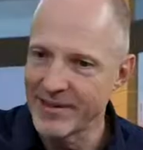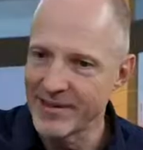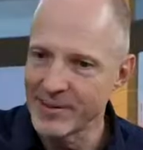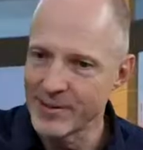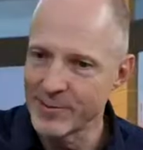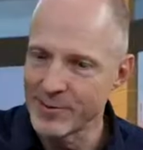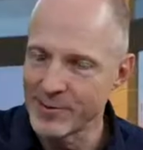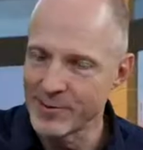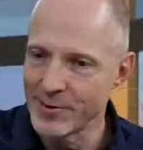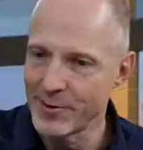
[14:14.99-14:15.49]
the
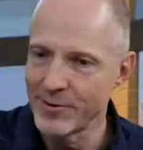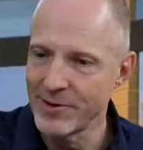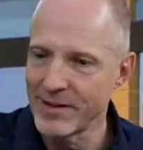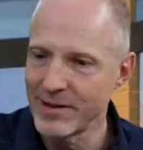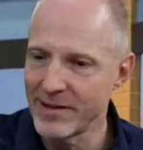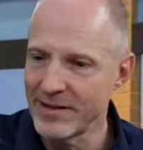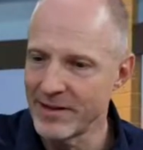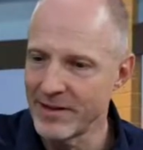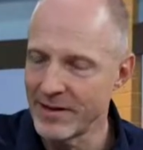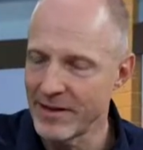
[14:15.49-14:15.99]

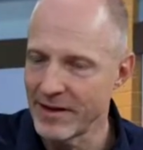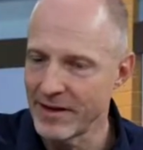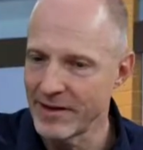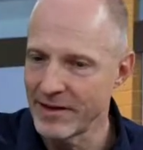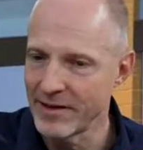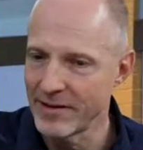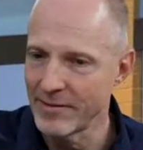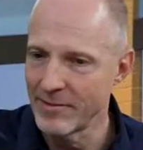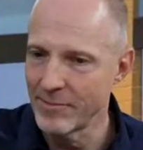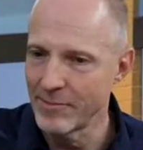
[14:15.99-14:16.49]
Smithsonian
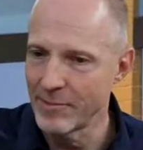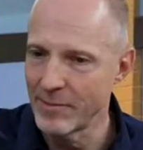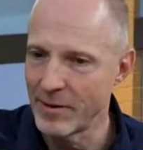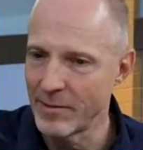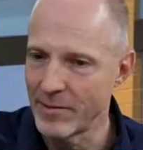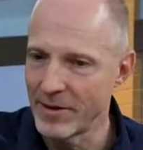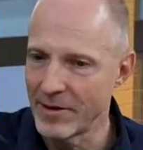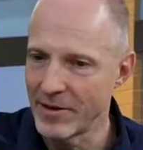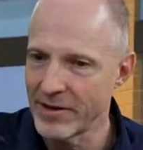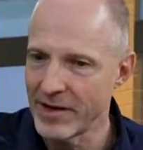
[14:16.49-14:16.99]
uh,
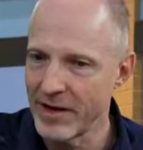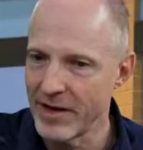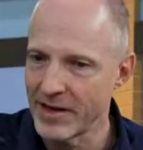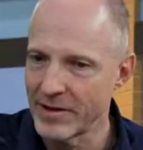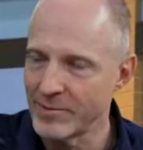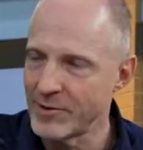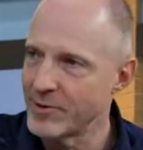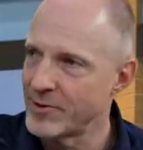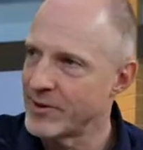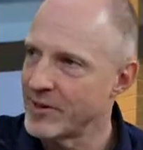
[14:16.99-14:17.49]
Americana
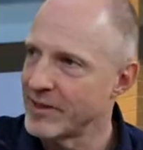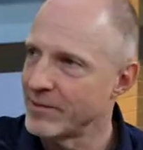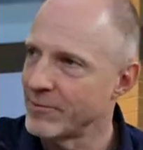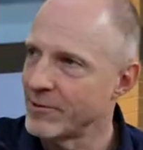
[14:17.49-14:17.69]
Museum,